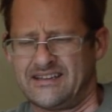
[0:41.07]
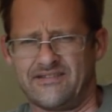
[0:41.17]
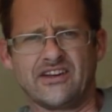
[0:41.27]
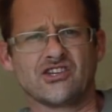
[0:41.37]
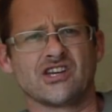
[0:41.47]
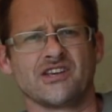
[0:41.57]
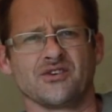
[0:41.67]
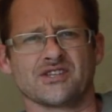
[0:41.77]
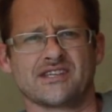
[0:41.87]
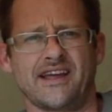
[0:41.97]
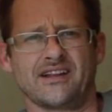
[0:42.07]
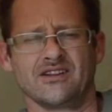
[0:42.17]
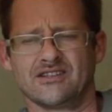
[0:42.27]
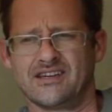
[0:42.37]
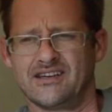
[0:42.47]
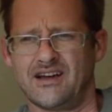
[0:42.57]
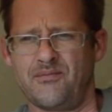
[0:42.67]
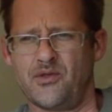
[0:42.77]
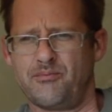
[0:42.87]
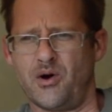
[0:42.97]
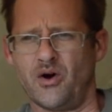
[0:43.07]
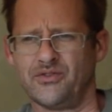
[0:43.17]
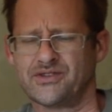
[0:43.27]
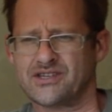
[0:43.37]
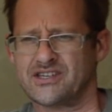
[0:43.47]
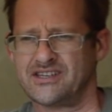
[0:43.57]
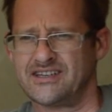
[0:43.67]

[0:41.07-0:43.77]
eventually got settled up at the ponds